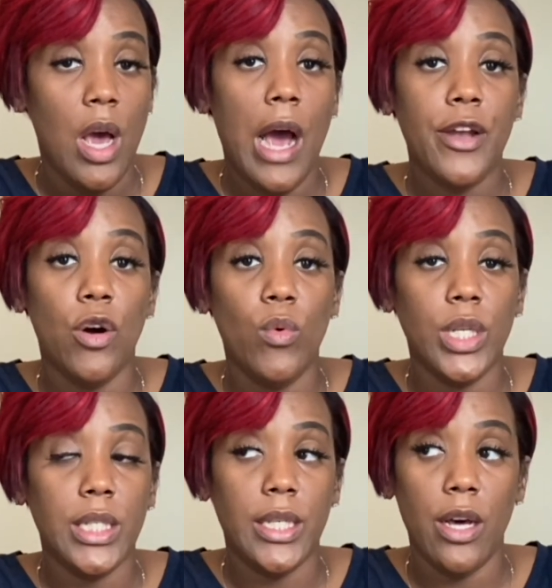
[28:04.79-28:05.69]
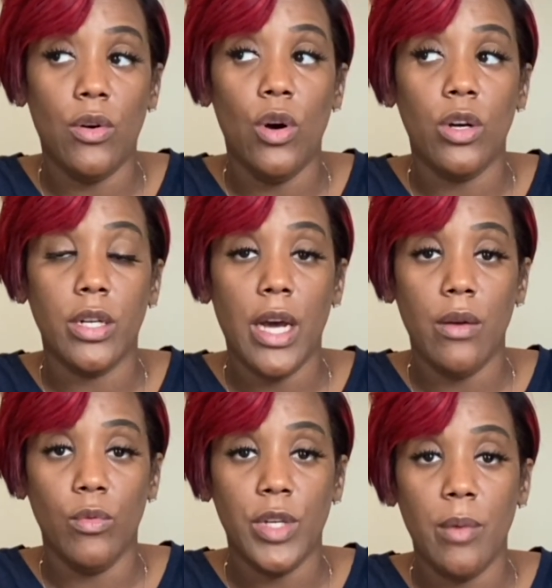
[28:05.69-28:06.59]
I don't want to settle on a
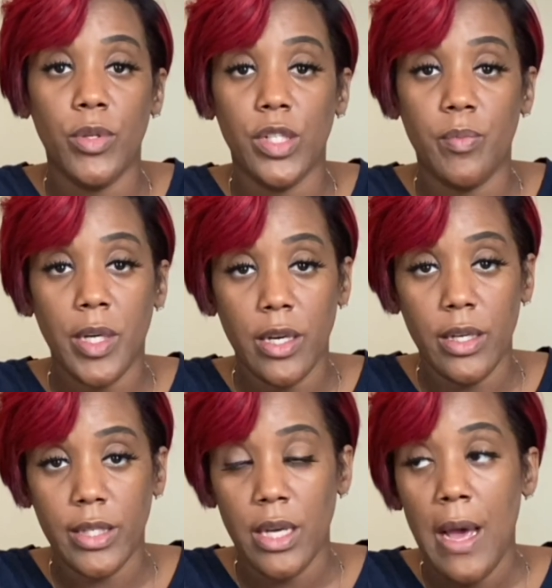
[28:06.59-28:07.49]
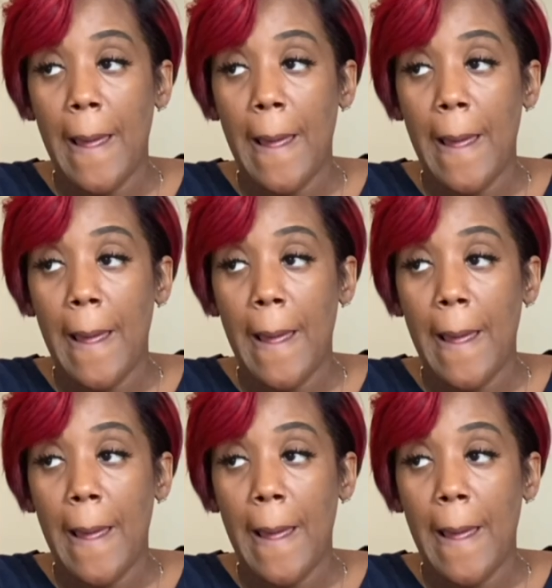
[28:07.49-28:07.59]
dining room table just because.